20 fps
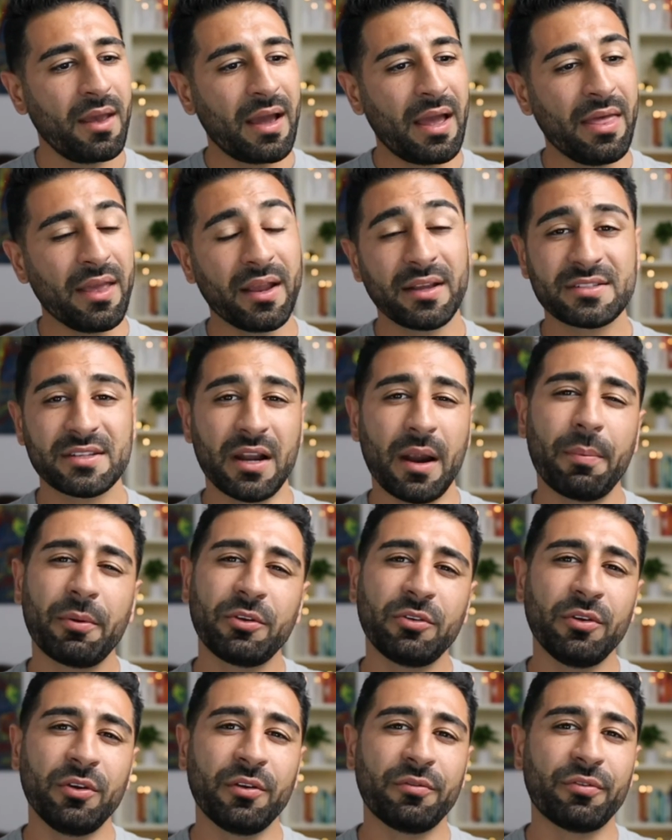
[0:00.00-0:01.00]
I think it's an
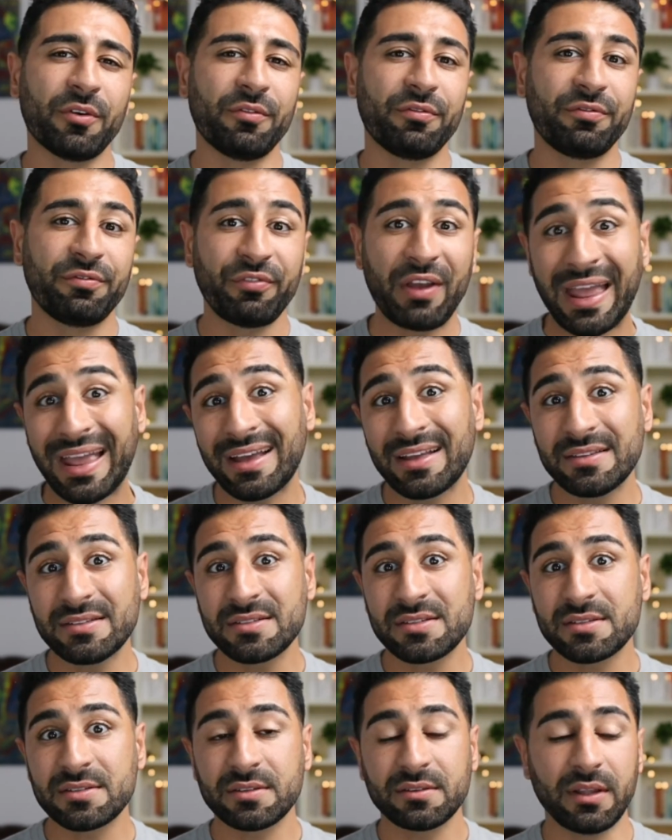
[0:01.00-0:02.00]
opportunity for
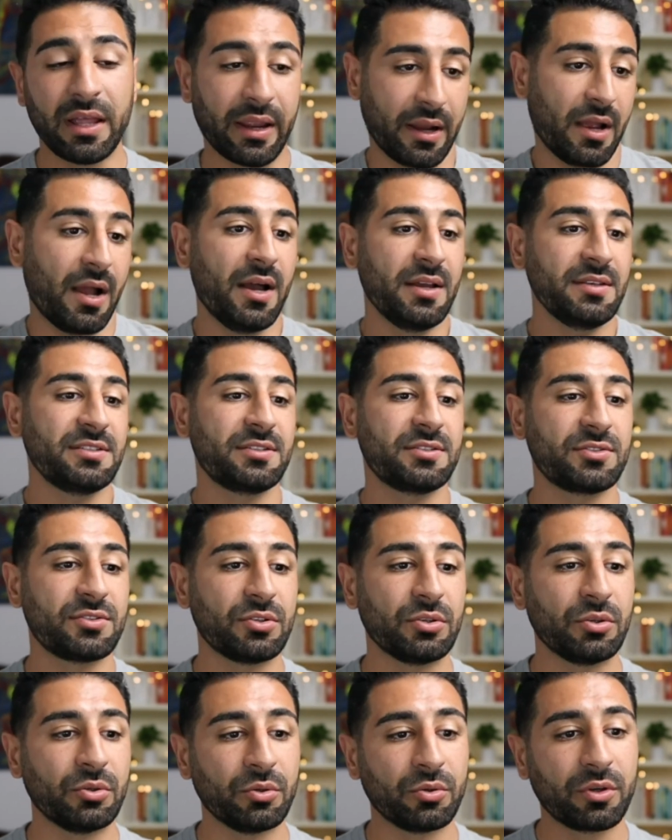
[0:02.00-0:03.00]
fans like us
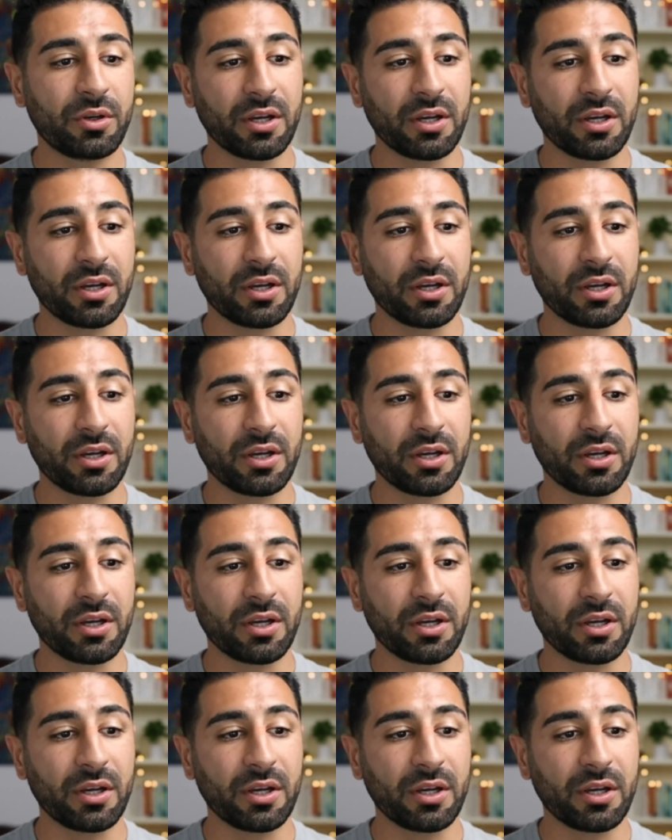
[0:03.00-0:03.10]
to